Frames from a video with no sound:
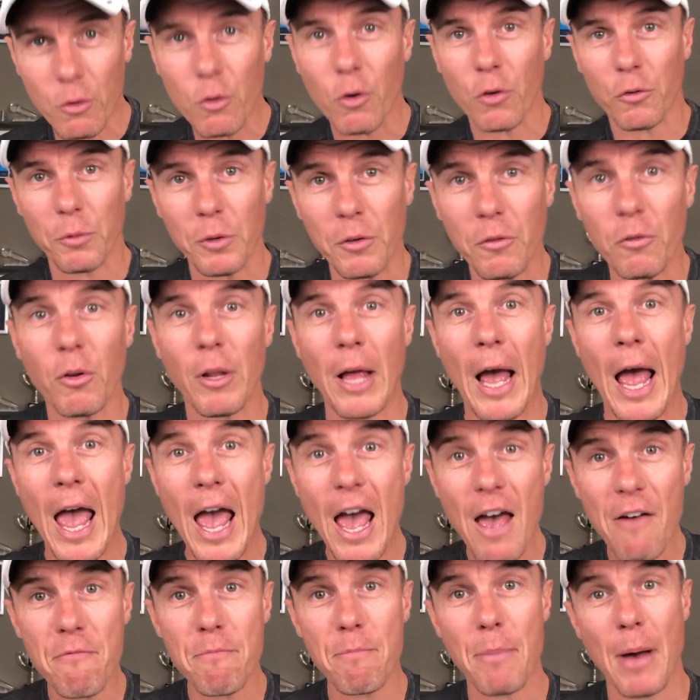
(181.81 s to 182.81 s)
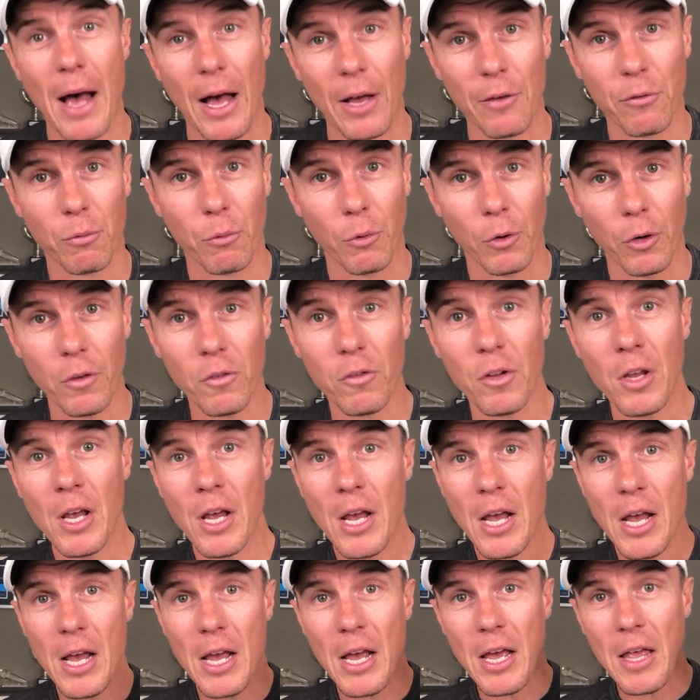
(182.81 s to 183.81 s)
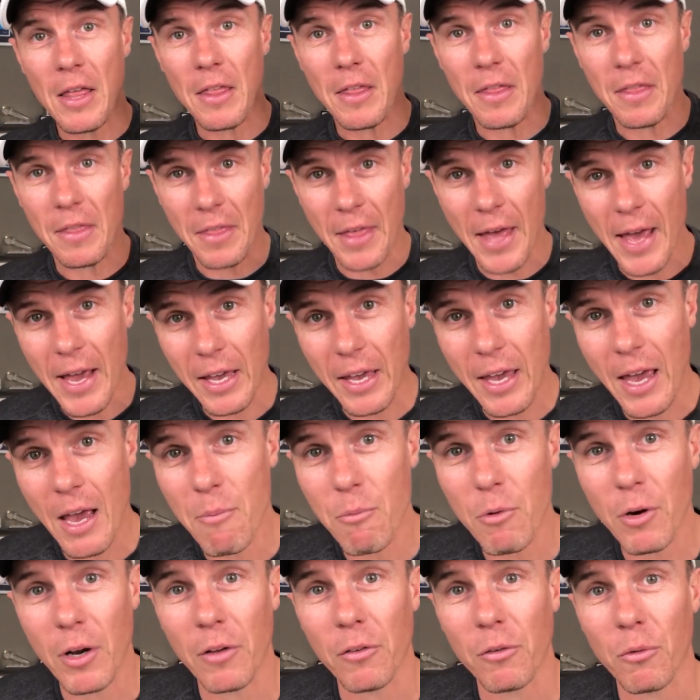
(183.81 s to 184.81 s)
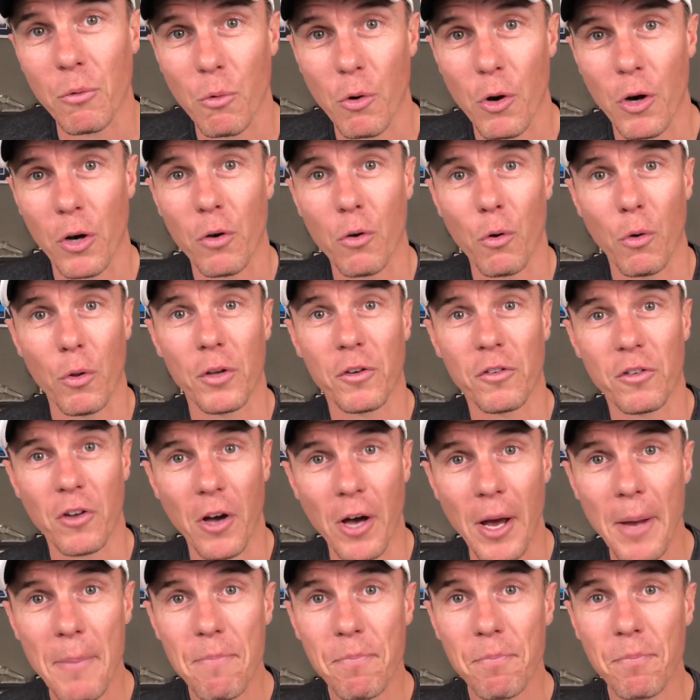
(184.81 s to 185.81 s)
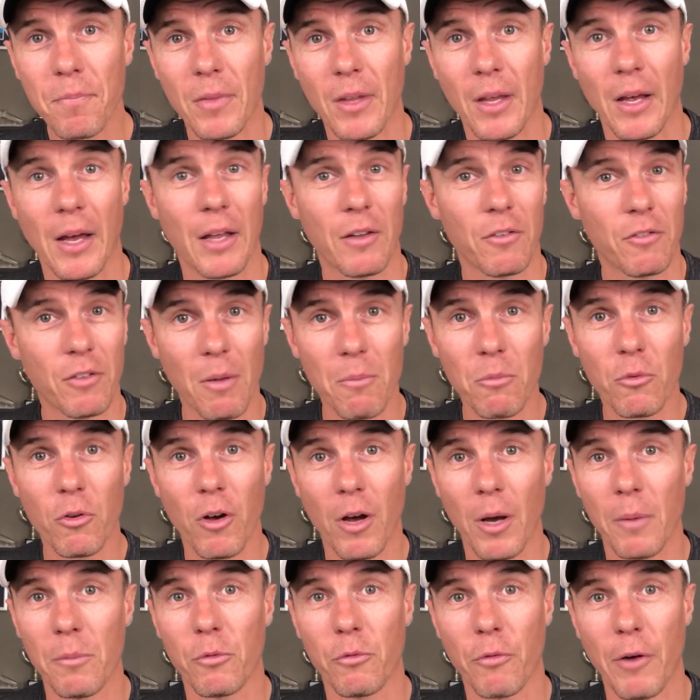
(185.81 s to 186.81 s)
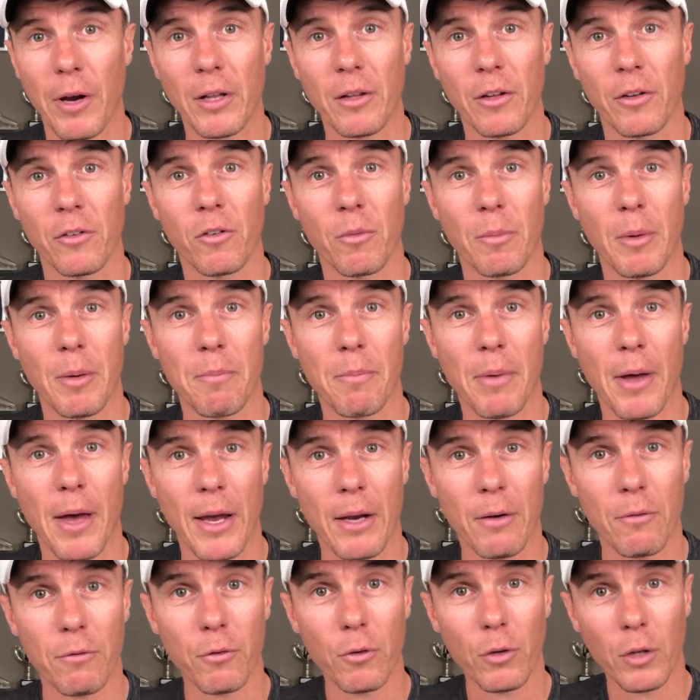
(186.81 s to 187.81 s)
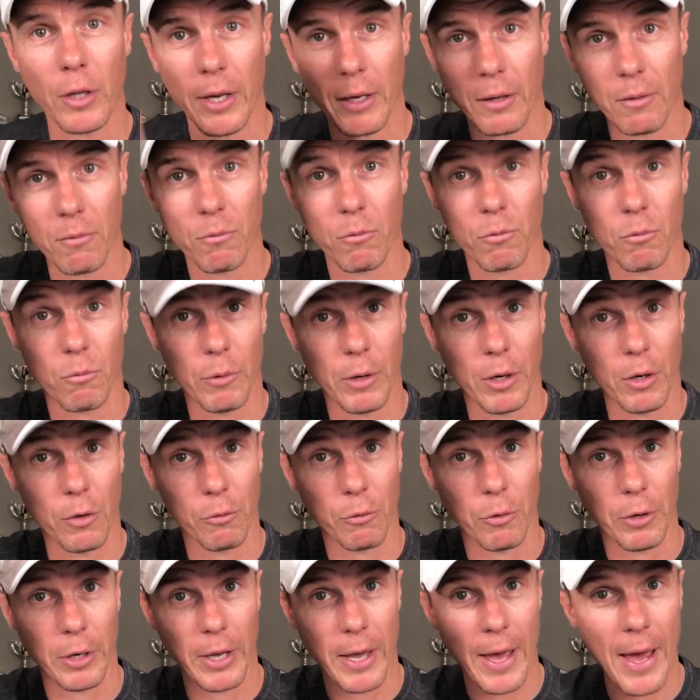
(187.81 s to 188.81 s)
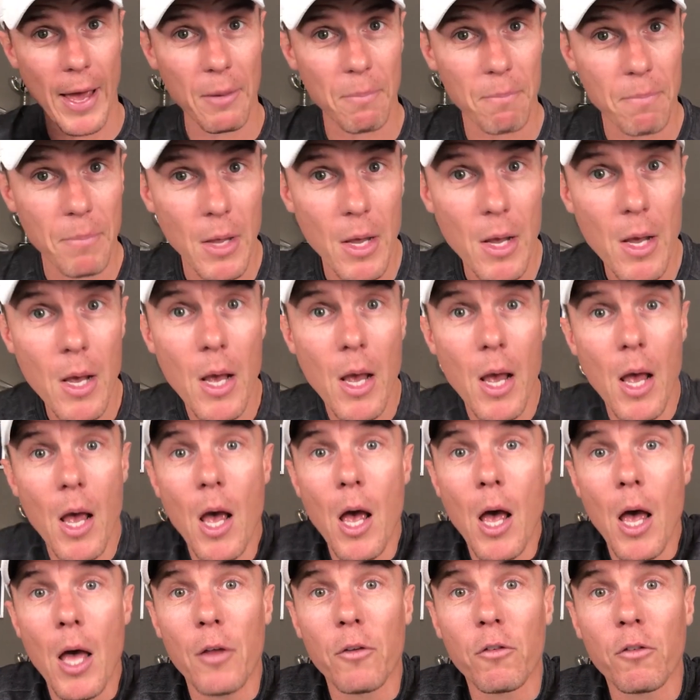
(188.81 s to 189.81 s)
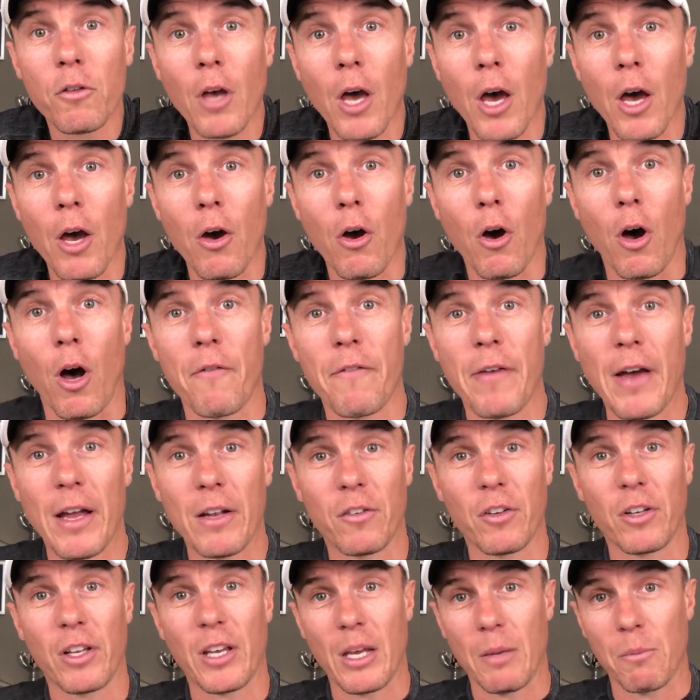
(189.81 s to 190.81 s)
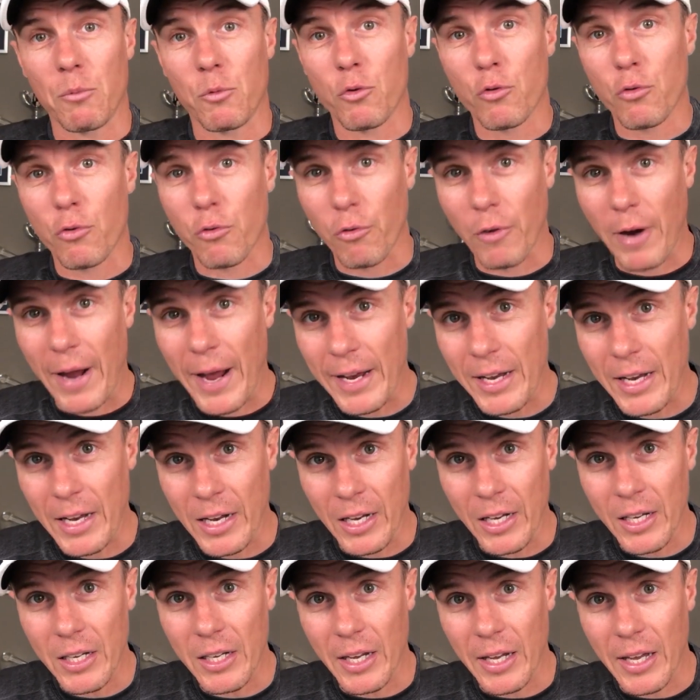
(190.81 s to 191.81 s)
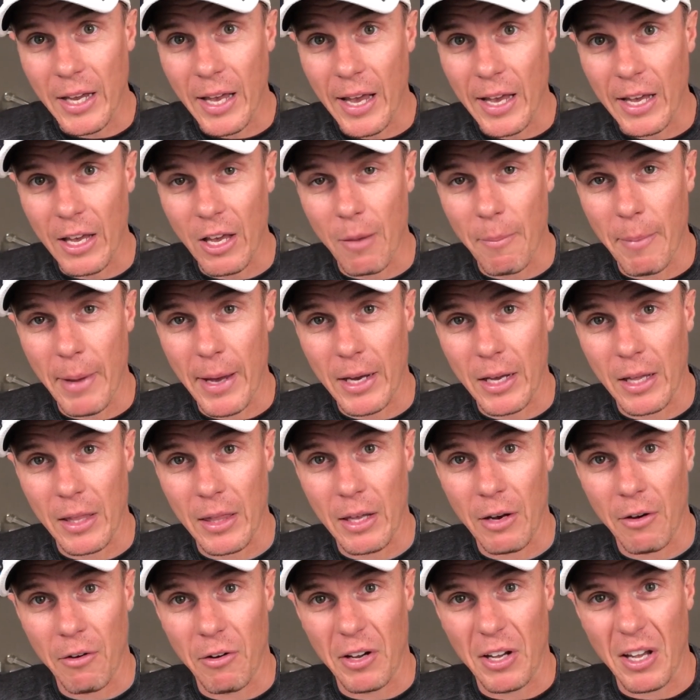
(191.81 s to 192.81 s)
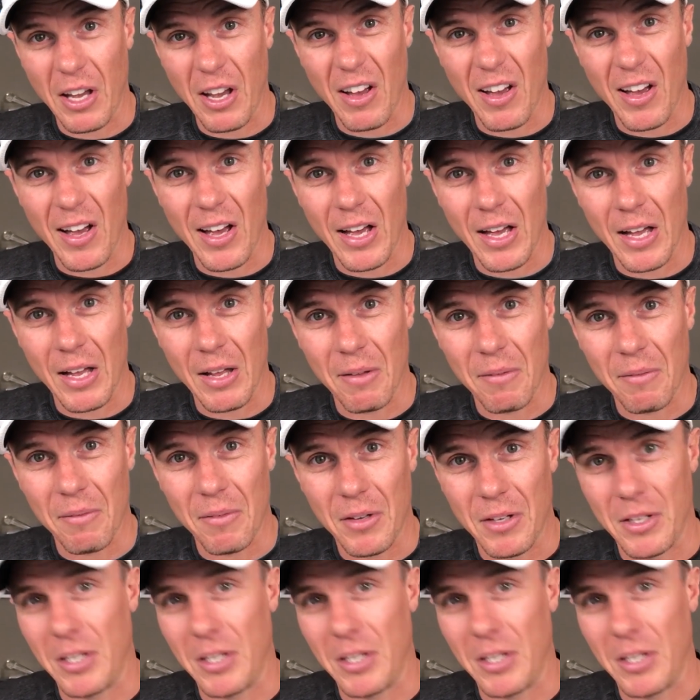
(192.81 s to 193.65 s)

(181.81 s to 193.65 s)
of course, we still have passwords. That camera doesn't work all the time. Sometimes, frankly, it's a bit painful, like when I was wearing a hat. So I've had to keep training it. You can go back in there and go,